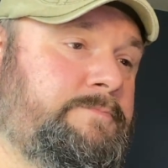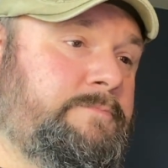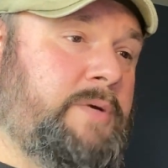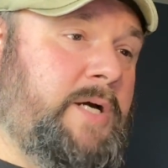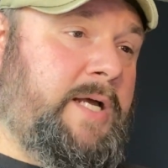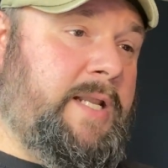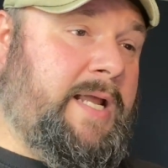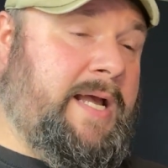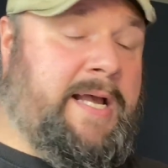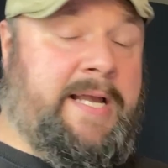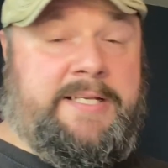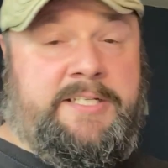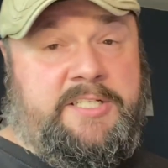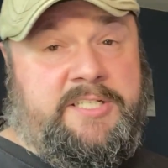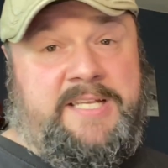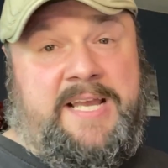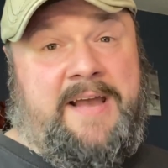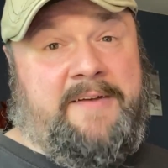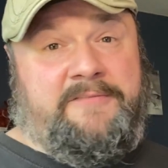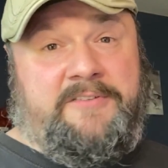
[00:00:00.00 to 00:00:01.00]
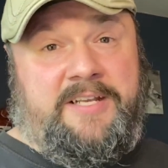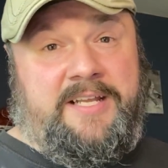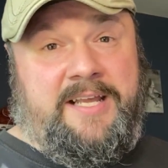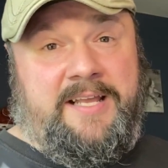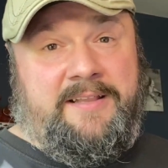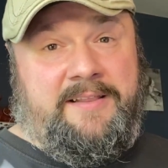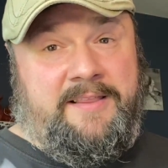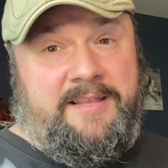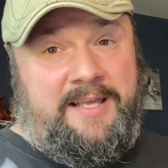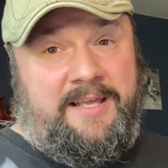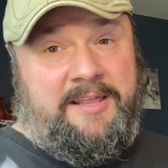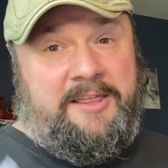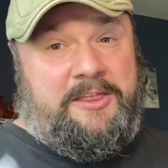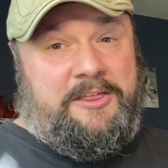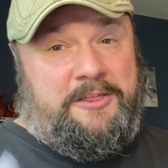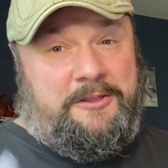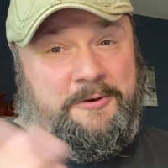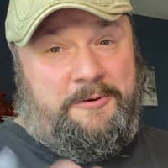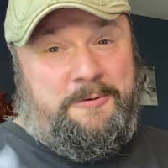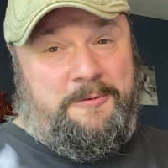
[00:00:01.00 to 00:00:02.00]
but I just have to get the
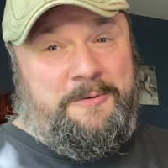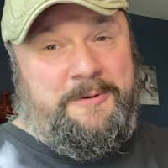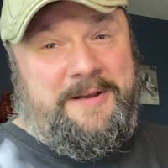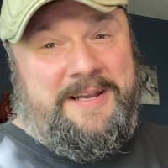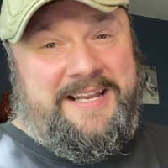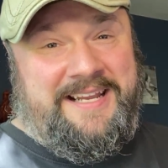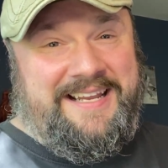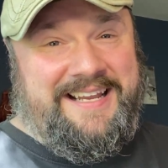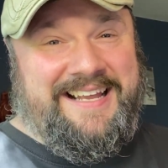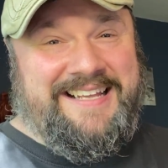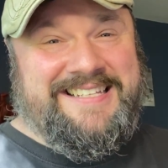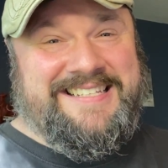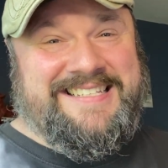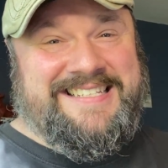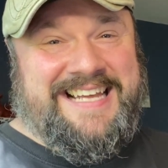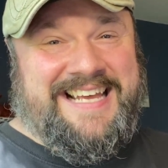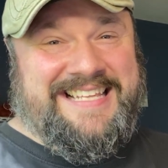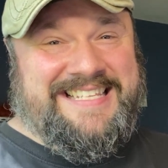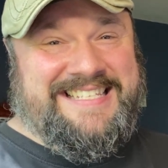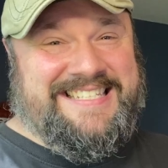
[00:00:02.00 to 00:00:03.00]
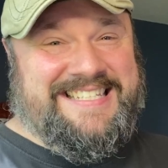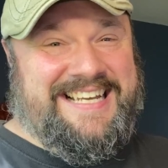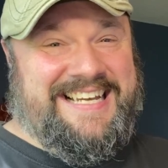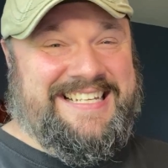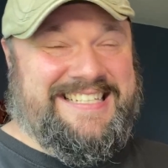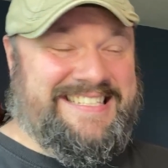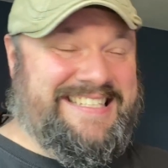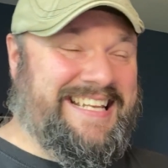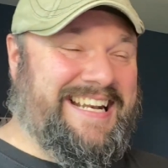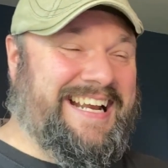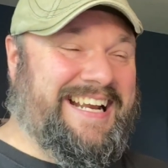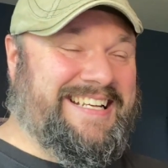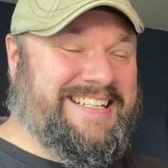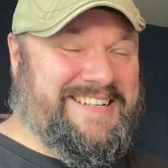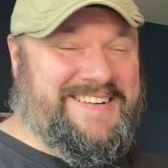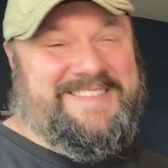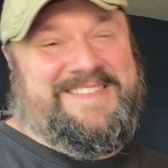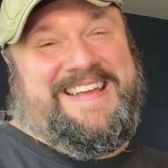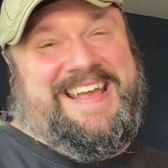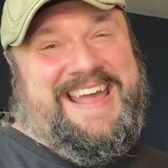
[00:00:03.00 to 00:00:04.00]
3 Death Scythes that I
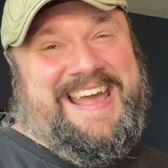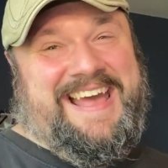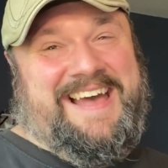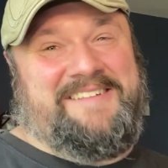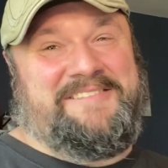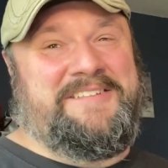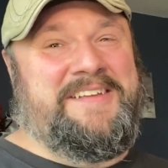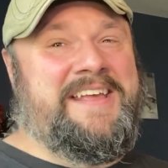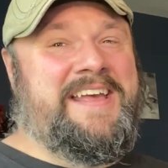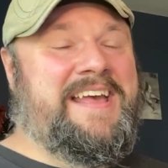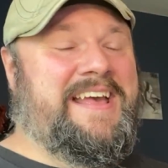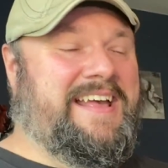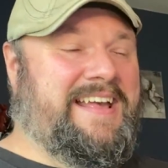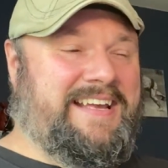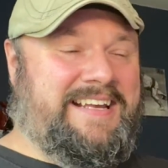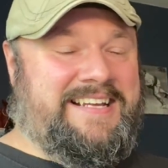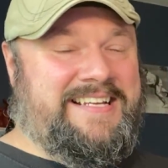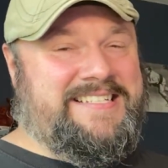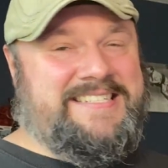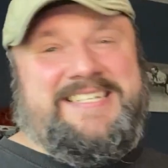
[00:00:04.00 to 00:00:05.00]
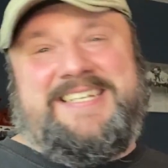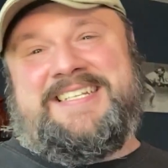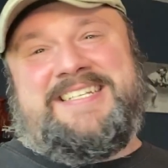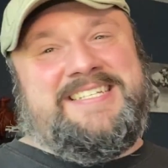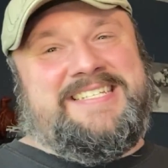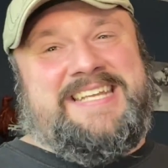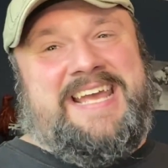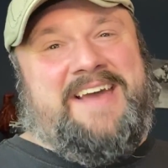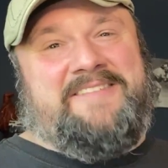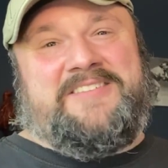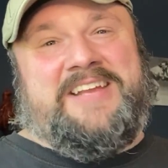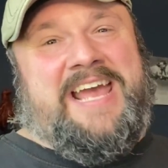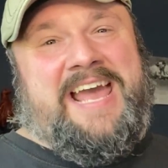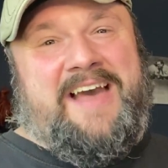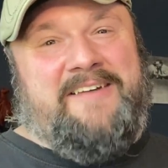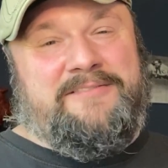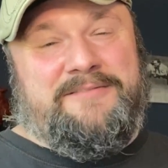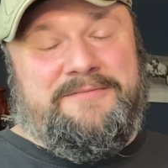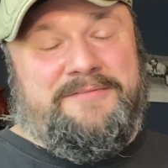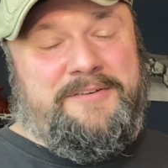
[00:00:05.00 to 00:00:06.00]
don't have, because you just have to
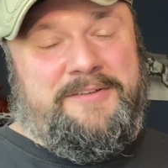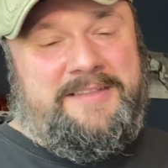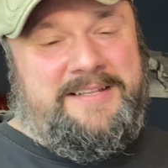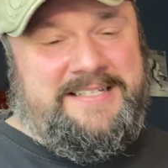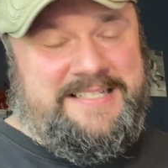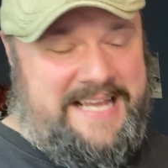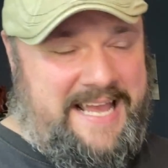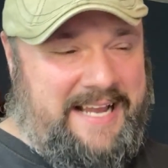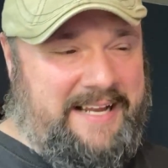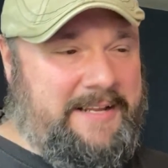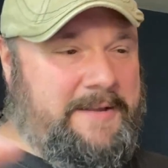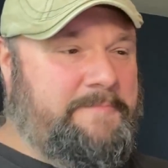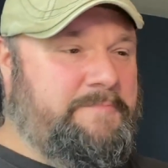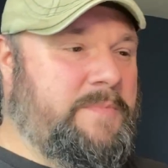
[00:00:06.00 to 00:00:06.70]
have them for the deck.